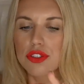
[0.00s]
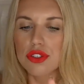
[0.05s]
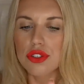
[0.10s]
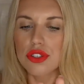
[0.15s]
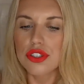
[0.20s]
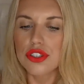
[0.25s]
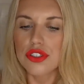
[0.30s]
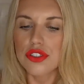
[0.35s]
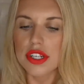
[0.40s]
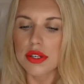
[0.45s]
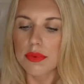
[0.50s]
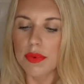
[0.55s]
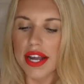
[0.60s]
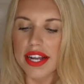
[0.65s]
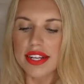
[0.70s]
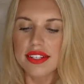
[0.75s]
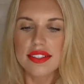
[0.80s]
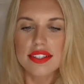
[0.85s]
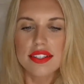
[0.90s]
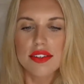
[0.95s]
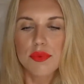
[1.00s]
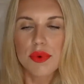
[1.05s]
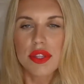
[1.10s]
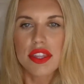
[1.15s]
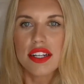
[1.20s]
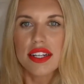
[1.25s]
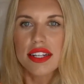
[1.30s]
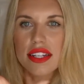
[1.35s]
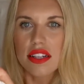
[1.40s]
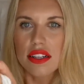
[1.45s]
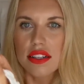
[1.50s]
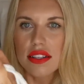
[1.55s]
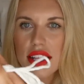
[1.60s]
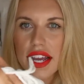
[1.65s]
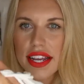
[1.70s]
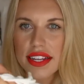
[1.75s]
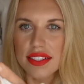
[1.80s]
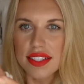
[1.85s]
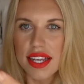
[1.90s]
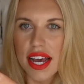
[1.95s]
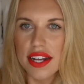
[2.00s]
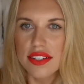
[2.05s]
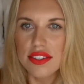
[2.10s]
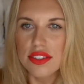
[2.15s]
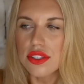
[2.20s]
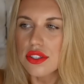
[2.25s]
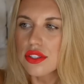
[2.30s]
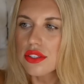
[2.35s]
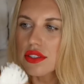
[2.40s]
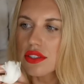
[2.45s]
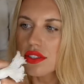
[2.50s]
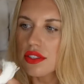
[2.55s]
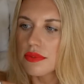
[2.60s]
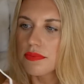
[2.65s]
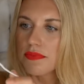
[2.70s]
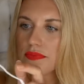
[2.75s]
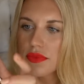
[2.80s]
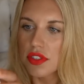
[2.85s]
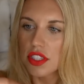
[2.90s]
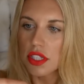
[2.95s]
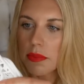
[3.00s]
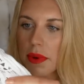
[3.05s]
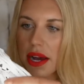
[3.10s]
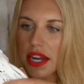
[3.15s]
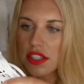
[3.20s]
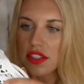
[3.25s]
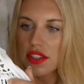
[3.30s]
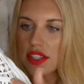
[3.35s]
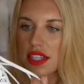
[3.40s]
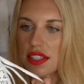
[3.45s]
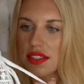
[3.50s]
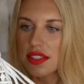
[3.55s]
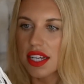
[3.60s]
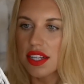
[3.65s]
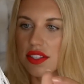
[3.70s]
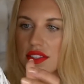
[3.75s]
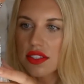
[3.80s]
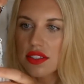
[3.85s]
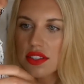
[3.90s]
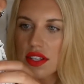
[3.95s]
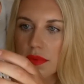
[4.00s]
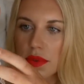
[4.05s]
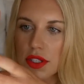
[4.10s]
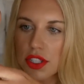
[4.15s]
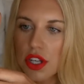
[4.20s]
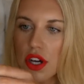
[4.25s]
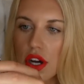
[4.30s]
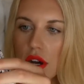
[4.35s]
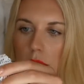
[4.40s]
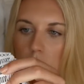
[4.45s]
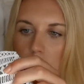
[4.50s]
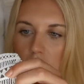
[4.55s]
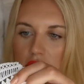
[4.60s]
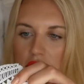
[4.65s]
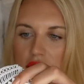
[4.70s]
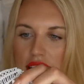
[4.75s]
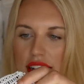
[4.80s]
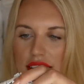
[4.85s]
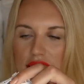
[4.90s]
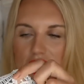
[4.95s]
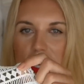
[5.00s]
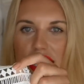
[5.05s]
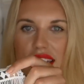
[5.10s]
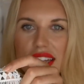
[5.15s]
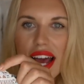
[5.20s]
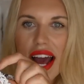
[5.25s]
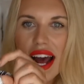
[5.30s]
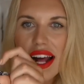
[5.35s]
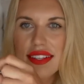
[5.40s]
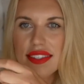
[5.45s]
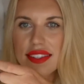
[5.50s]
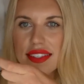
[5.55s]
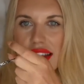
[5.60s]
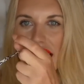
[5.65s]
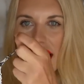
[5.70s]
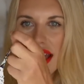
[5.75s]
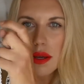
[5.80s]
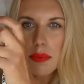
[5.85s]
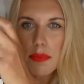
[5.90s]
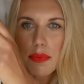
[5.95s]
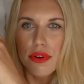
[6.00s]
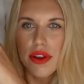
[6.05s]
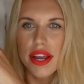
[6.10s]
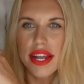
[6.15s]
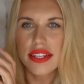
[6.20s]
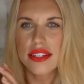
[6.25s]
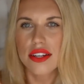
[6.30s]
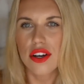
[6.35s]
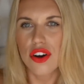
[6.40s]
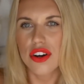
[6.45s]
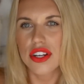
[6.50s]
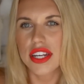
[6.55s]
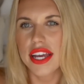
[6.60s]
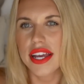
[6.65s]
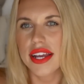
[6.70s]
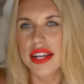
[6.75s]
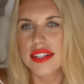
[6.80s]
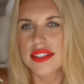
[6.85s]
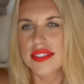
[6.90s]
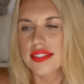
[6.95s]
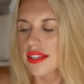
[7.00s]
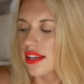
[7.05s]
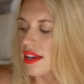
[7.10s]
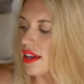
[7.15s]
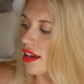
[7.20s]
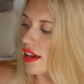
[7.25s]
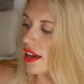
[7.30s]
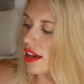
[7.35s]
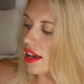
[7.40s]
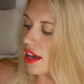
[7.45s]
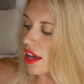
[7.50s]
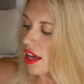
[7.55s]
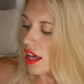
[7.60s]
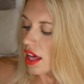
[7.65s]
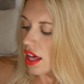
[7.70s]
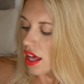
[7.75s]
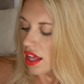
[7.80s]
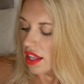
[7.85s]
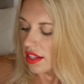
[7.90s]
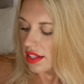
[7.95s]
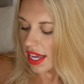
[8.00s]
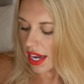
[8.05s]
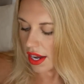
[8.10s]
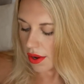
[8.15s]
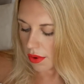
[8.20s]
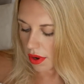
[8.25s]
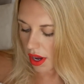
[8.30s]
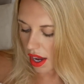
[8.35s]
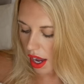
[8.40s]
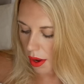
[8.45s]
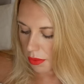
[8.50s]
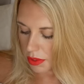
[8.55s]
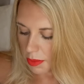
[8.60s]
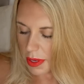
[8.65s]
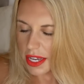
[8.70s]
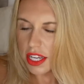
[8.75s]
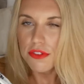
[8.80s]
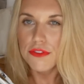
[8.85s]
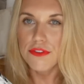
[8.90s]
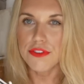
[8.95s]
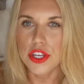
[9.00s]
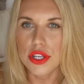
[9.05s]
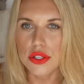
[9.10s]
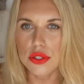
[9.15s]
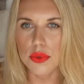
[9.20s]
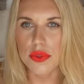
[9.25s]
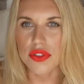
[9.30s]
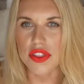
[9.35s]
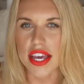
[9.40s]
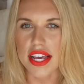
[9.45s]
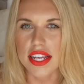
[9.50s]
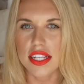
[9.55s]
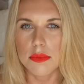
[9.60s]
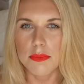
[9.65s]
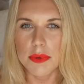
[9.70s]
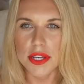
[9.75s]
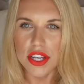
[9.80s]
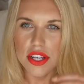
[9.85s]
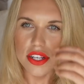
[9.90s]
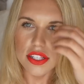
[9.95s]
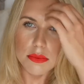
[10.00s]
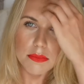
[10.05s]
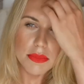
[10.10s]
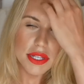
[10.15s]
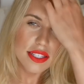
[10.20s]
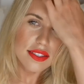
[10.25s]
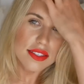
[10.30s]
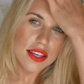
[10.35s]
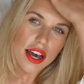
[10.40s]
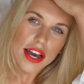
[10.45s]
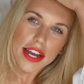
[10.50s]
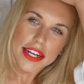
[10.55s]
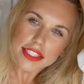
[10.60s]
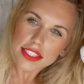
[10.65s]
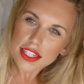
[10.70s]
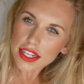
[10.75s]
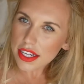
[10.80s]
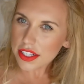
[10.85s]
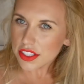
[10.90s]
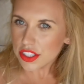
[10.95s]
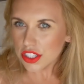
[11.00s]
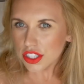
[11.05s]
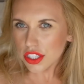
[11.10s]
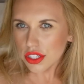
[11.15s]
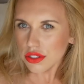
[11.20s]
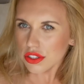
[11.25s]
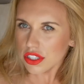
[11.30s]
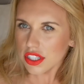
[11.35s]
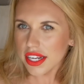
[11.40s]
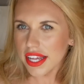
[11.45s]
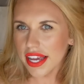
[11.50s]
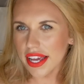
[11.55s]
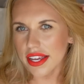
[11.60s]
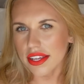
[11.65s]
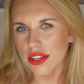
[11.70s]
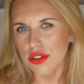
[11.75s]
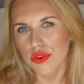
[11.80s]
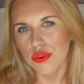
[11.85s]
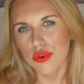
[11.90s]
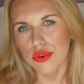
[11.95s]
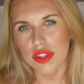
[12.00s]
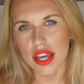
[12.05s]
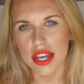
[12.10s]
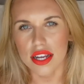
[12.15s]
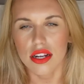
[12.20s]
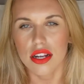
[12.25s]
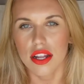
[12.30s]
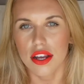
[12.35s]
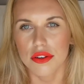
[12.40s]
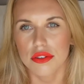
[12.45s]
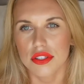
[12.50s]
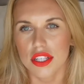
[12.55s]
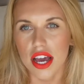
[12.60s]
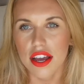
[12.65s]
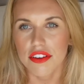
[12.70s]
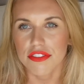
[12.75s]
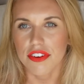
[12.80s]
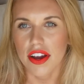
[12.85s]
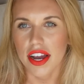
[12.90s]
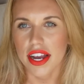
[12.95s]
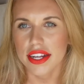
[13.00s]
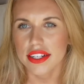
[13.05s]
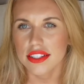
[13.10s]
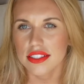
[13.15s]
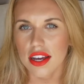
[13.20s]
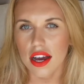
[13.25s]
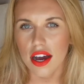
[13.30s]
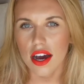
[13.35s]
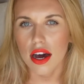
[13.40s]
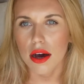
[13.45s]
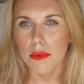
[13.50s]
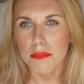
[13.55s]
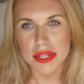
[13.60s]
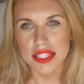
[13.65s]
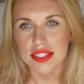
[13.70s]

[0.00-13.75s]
the drawstring waist with the little like tassels to match these tassels at the top. It's like an Aztec print on it. Now, I was a bit confused with this because Missguided, usually all their clothes I find are